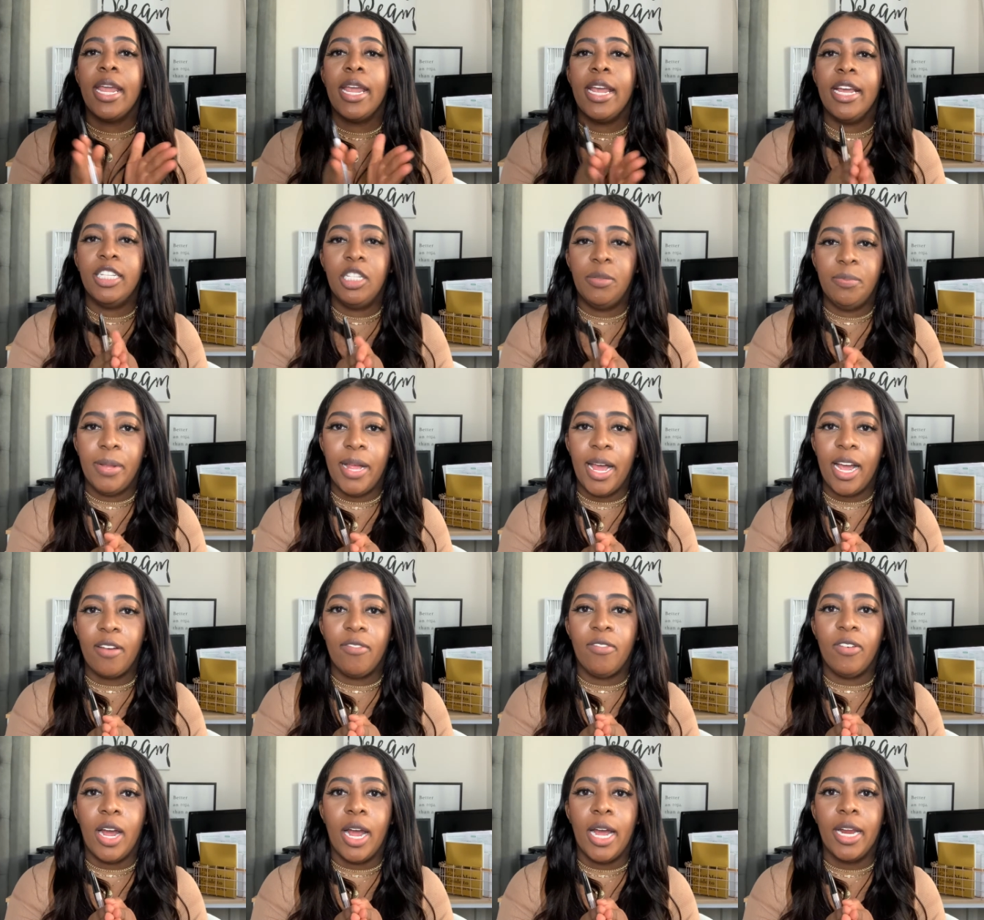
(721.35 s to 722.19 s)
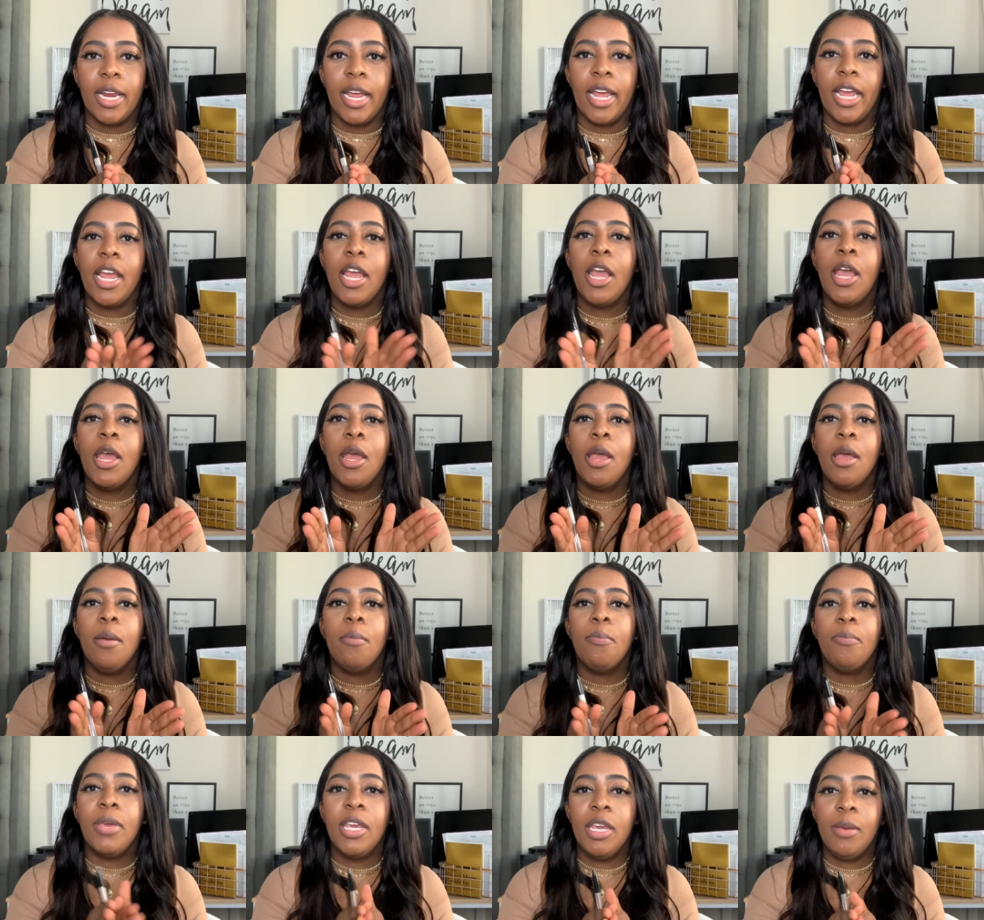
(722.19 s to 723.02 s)
It's Black Friday.
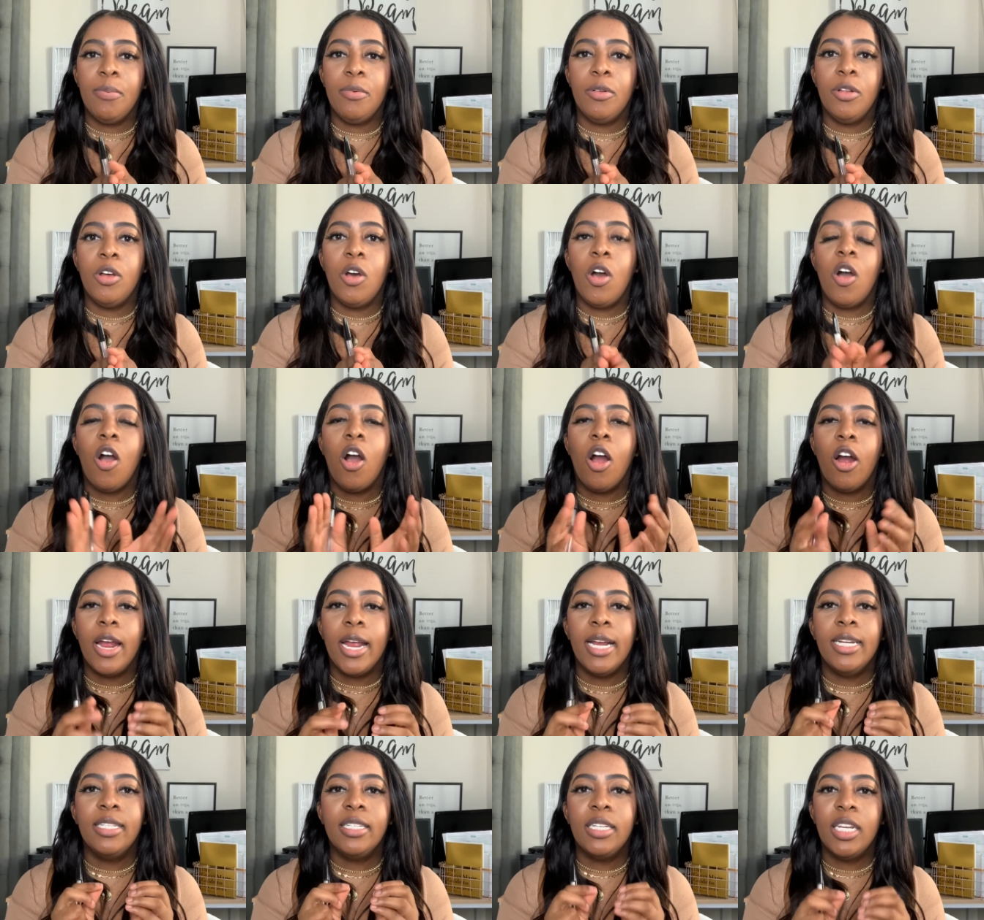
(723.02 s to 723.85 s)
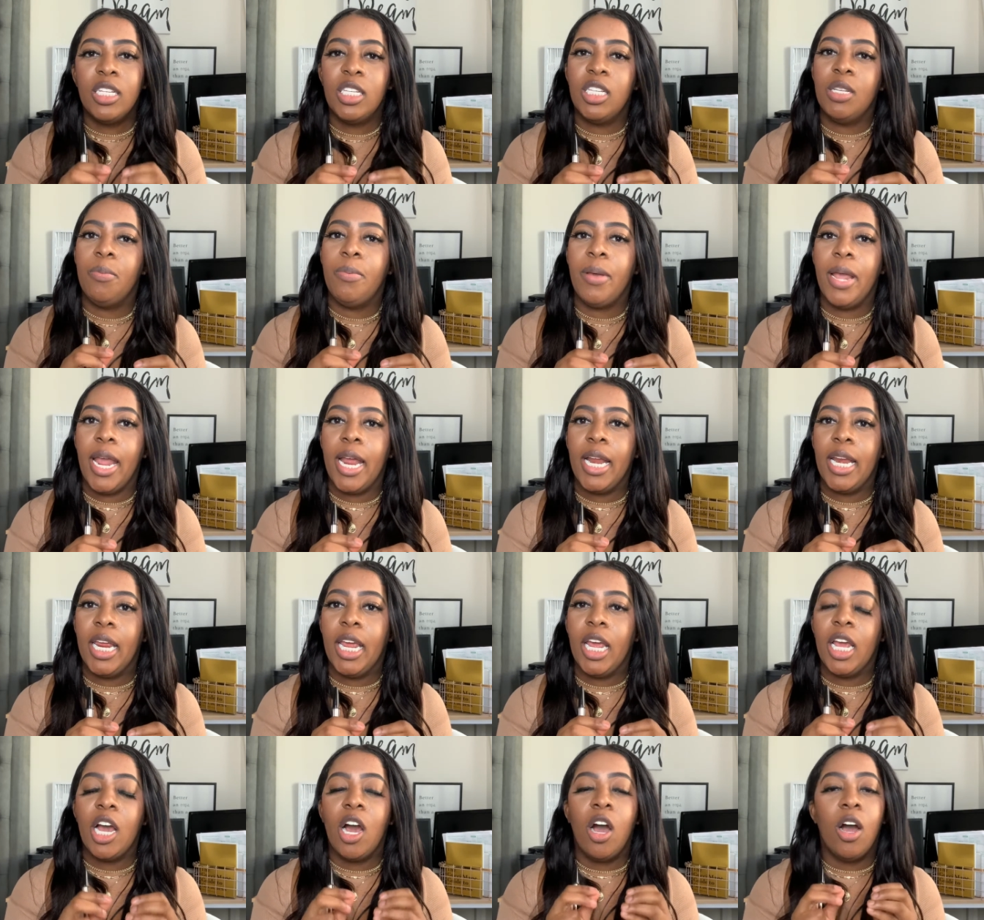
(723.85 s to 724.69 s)
People are
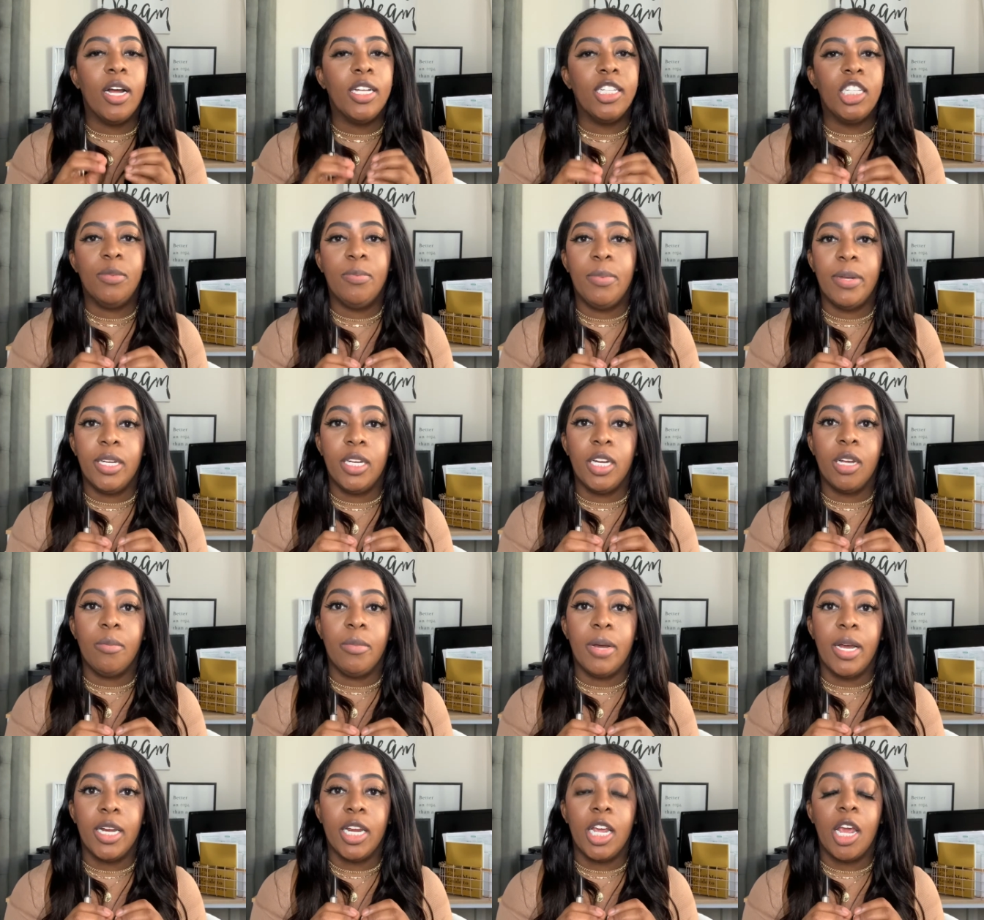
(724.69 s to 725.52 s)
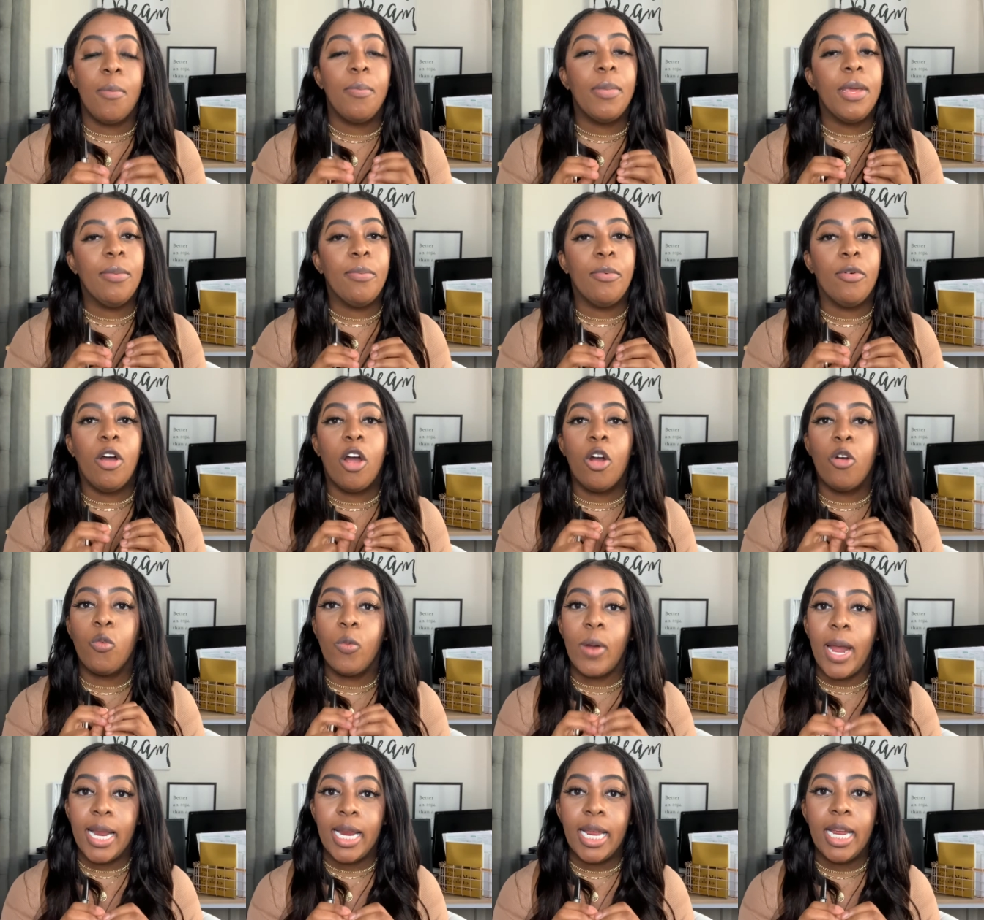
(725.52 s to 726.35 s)
anticipating on spending money. People are
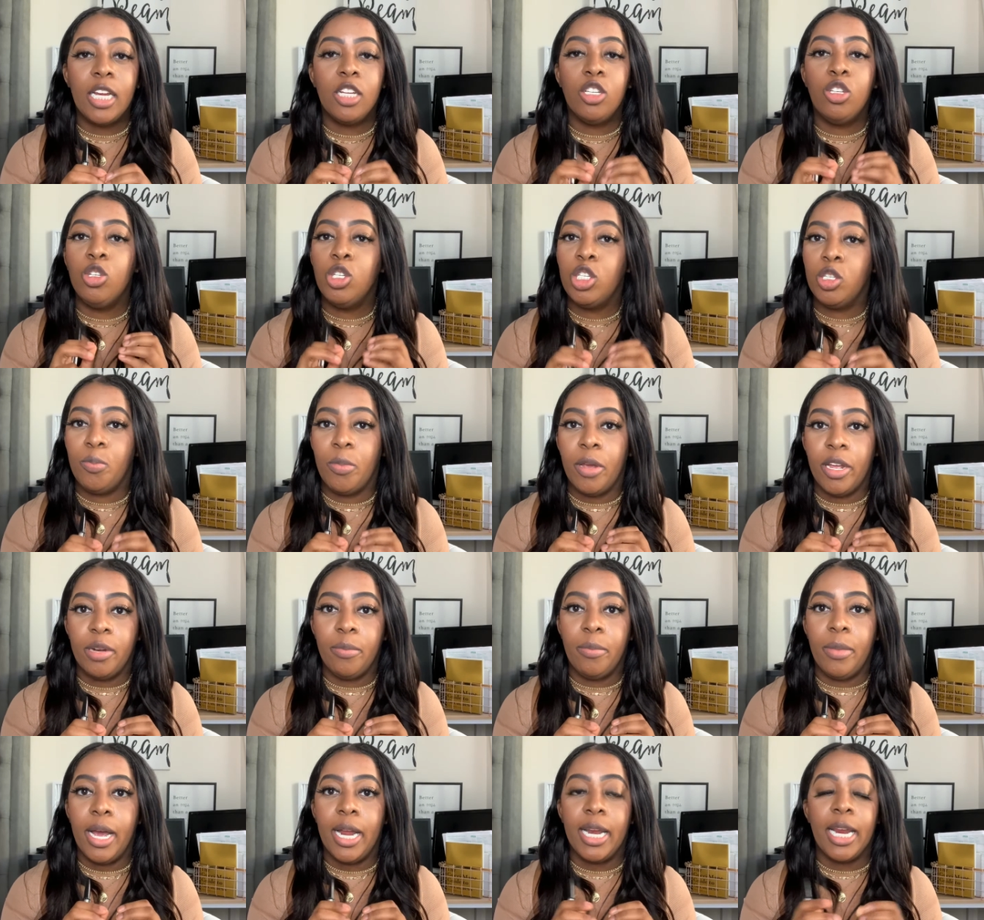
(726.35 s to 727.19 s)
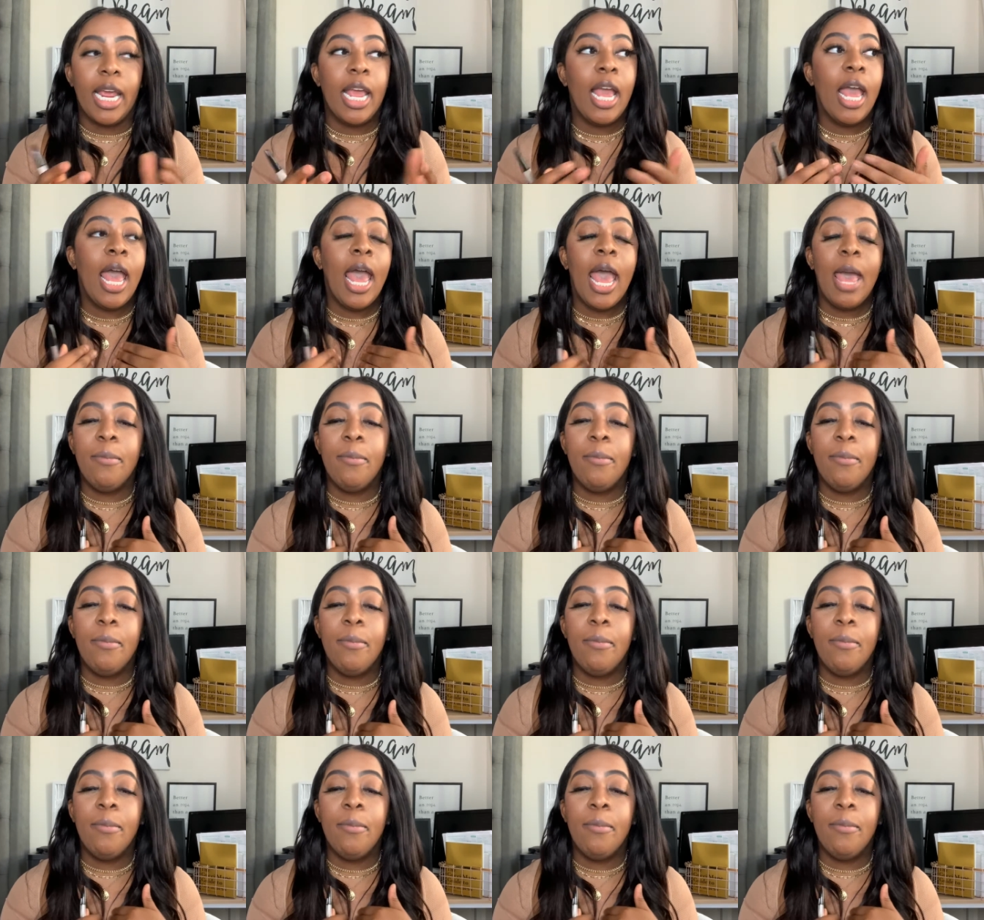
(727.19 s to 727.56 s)
ready to spend money.